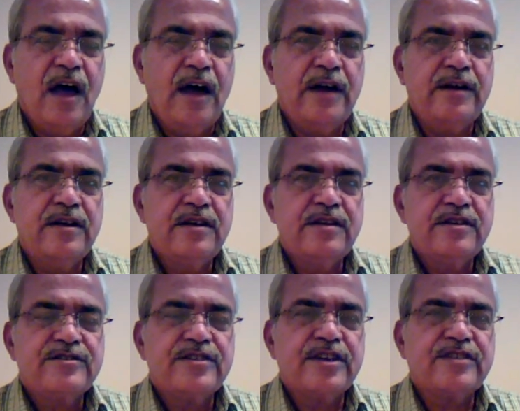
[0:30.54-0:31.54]
and
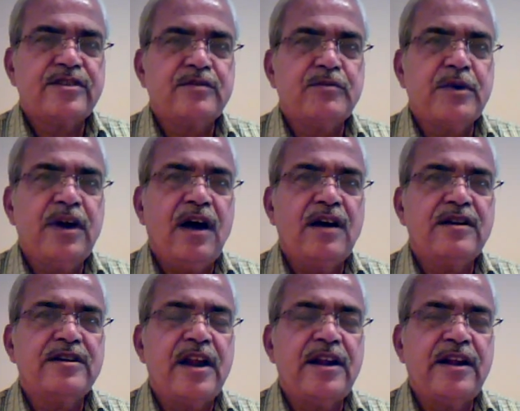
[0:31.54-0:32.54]
section
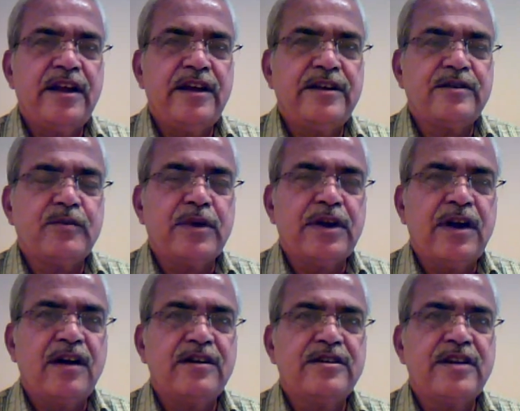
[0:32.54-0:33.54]
108,
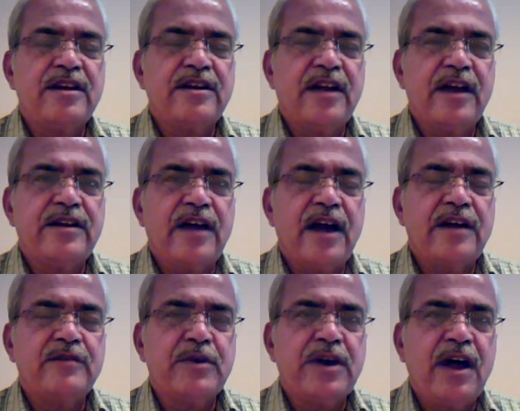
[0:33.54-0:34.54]
109
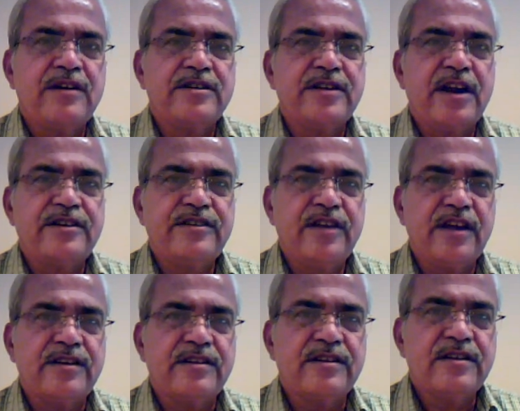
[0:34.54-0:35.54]
and
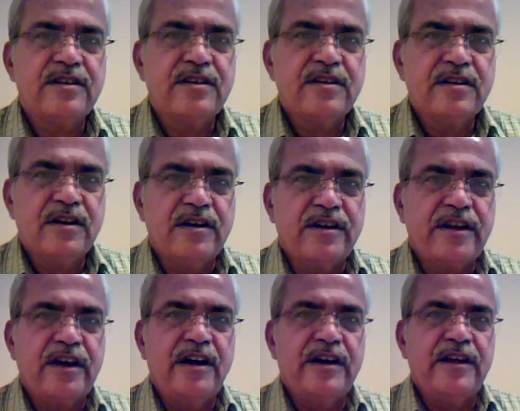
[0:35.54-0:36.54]
110
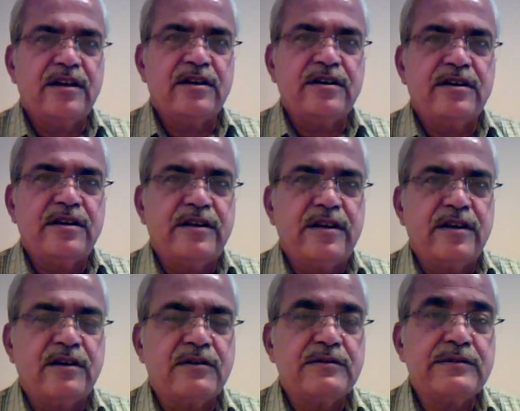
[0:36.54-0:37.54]
regarding
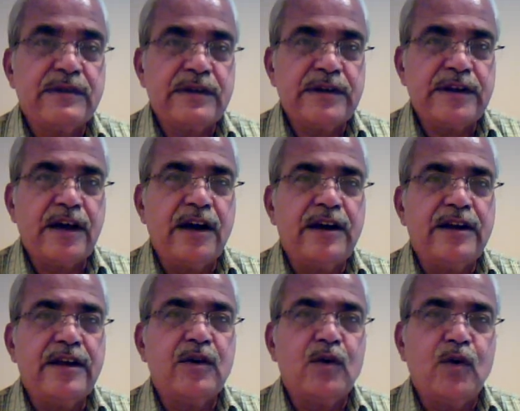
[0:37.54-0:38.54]

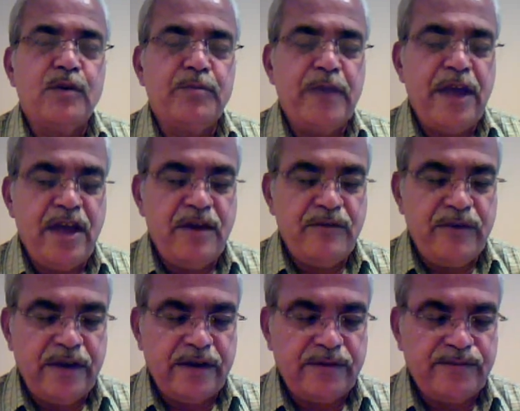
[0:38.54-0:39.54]
regarding good
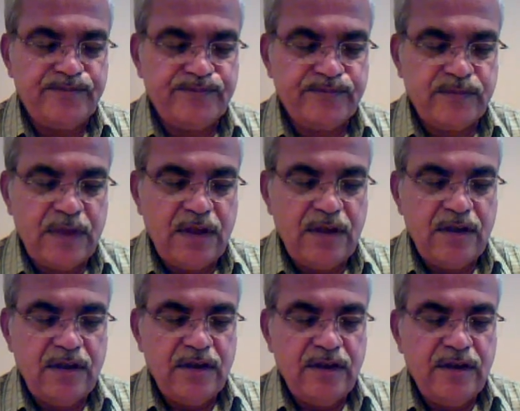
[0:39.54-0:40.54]
behavior.
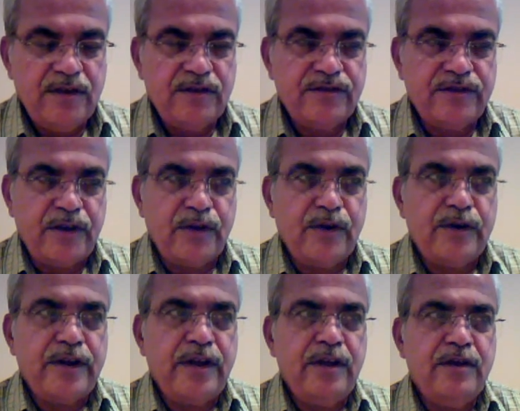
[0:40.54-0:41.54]

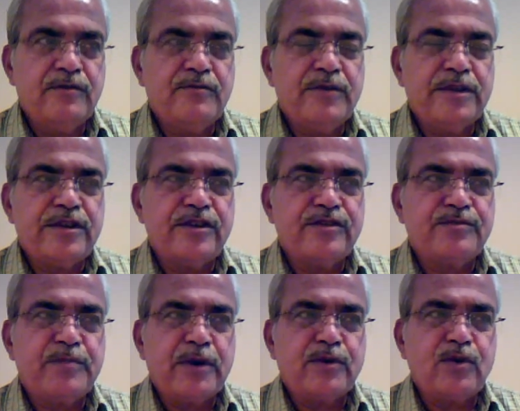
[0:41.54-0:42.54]
Security with
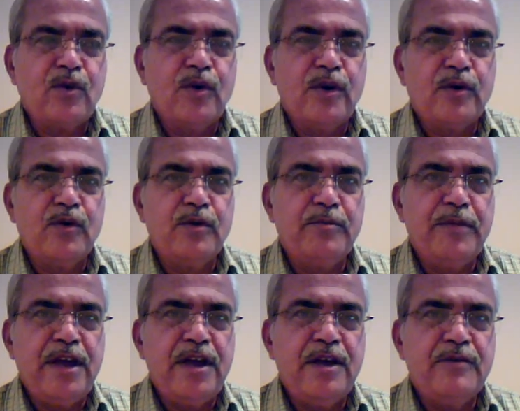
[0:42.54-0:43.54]
respect to good
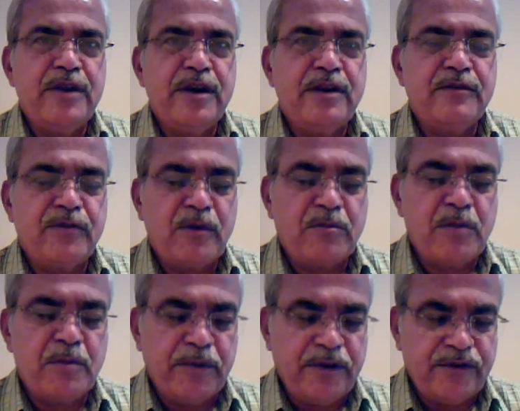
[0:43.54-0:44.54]
behavior from
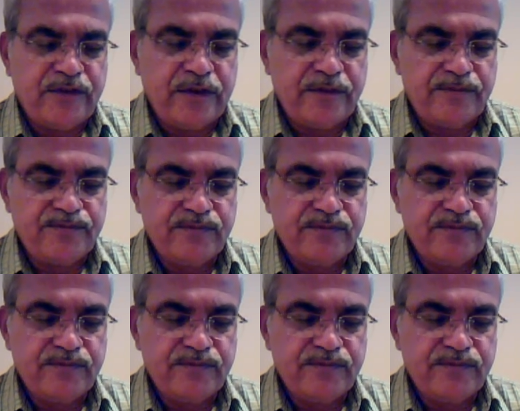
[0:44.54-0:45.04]
a person.